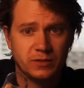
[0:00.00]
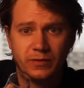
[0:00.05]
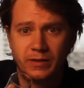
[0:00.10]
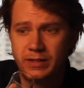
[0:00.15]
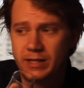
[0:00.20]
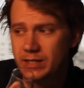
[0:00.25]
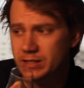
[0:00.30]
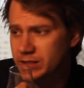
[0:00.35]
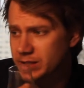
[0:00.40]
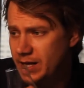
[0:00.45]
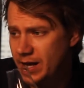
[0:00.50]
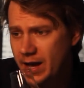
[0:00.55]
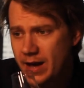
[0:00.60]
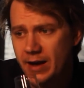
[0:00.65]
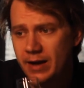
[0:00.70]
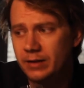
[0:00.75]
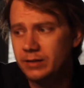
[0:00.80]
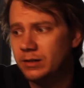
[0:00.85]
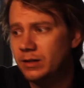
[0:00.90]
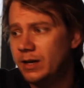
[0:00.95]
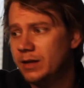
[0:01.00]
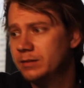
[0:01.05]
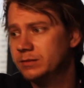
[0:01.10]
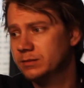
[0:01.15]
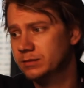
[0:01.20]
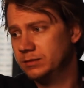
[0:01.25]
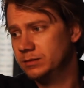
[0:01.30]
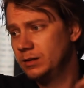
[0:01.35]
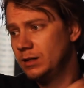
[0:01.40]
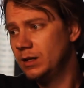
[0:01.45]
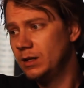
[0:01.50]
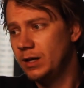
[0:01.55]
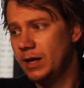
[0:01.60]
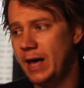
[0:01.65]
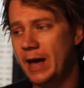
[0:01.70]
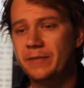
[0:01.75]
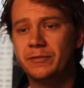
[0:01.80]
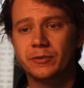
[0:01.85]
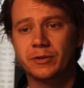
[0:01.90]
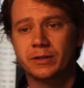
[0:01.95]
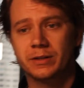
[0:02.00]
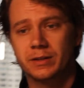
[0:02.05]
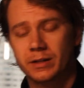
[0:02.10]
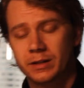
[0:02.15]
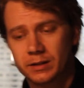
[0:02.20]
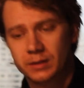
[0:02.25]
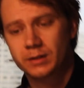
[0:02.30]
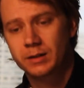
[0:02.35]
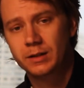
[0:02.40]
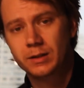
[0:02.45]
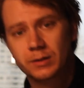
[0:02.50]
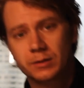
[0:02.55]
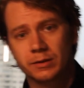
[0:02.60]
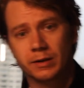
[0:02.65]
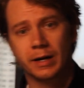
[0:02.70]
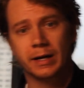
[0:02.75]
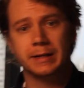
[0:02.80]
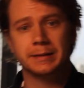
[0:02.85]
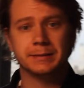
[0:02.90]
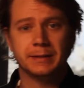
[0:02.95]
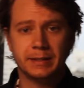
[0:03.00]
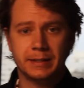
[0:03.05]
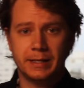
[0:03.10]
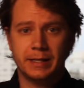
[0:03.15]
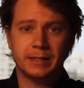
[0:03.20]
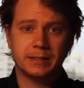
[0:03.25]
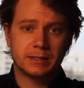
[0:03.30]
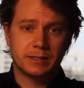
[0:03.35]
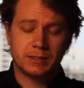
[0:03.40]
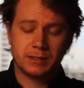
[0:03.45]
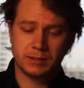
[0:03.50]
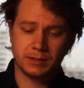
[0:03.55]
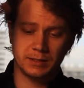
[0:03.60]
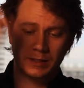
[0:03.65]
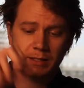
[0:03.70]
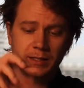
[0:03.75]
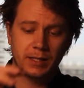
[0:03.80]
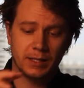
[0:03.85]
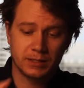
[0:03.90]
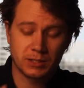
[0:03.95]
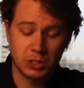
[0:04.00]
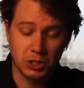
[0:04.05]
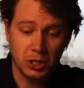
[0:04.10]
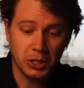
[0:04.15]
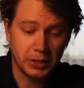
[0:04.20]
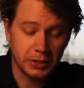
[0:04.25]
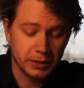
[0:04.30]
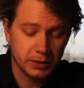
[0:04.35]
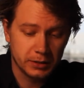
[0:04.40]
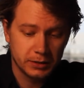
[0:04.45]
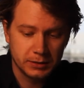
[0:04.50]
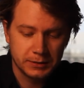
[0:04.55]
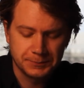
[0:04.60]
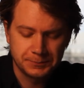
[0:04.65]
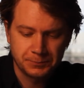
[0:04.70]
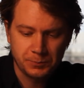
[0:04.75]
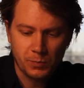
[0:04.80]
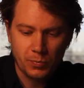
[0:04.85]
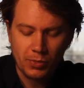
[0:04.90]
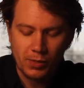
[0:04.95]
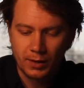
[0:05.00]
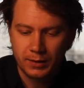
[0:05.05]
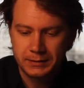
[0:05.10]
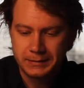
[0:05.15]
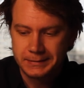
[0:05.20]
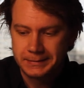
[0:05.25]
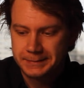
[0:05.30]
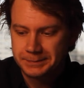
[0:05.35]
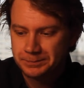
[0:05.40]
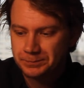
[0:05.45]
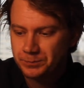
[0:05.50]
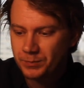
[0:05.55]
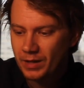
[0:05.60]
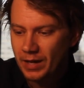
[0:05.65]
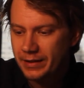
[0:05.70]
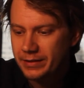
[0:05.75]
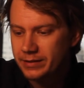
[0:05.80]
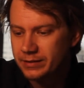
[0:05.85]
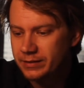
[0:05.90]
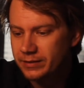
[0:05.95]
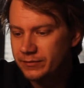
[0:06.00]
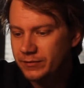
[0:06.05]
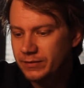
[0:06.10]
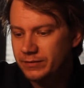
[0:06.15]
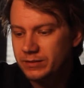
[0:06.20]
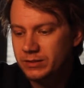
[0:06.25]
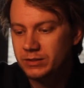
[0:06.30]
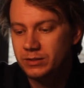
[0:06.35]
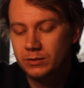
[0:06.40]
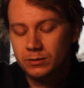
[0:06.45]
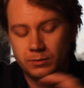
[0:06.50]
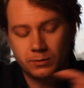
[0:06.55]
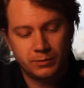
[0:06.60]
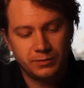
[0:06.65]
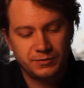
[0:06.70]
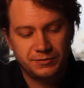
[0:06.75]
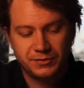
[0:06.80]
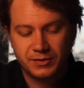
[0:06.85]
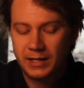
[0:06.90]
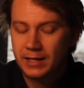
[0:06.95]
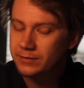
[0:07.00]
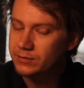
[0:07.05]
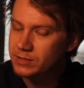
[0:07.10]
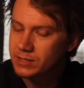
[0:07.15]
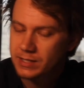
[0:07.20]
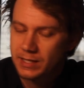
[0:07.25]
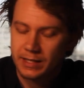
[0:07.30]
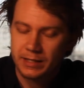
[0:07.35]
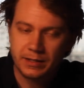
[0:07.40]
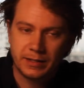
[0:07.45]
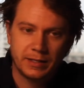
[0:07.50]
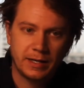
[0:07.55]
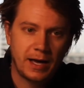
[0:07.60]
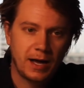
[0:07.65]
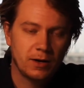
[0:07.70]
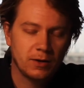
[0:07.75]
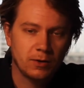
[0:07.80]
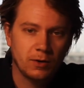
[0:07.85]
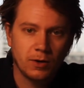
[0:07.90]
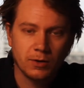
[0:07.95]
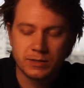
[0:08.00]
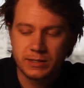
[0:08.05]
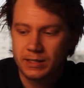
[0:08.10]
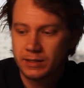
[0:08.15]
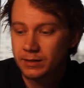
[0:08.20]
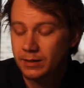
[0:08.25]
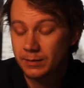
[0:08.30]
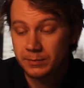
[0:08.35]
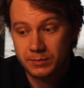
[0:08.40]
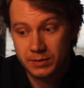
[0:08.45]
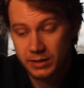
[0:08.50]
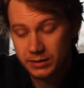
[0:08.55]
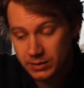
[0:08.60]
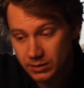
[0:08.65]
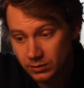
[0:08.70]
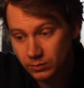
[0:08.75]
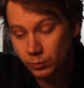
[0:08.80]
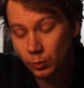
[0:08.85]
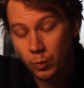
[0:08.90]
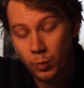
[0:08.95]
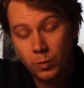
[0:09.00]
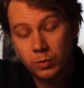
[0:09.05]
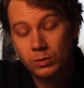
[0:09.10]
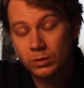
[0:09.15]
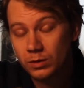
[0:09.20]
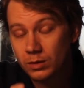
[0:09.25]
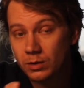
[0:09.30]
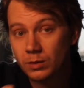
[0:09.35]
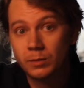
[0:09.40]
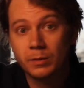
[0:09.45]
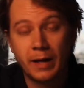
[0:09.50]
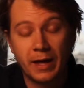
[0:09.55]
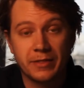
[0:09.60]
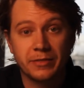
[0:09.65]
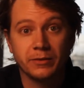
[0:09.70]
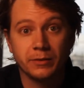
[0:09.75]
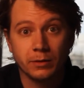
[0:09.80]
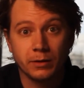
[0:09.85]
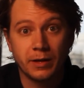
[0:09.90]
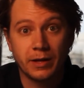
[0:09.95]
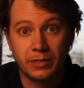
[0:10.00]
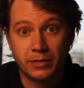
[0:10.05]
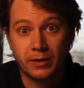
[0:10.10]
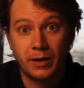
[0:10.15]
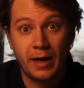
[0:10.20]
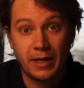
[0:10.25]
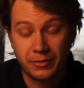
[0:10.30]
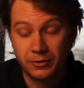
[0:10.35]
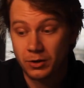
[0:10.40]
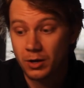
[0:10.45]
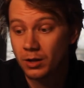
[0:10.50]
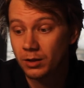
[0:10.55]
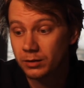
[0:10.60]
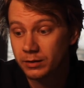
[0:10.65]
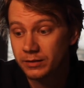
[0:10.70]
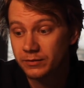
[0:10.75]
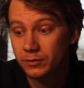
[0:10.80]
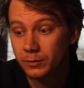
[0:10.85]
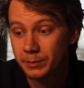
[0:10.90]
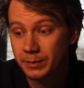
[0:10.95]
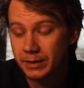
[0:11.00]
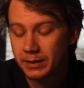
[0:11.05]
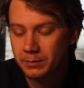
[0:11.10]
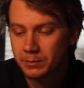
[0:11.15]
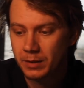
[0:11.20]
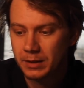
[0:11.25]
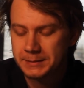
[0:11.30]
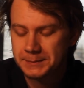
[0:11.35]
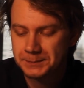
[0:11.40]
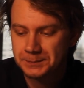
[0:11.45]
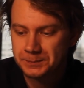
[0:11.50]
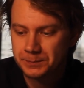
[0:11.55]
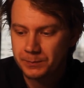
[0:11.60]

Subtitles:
fantastic everything, right? It's good. And then the 52 flavors there, the alcohol's there. I mean, it's a little ethanol-y for me, but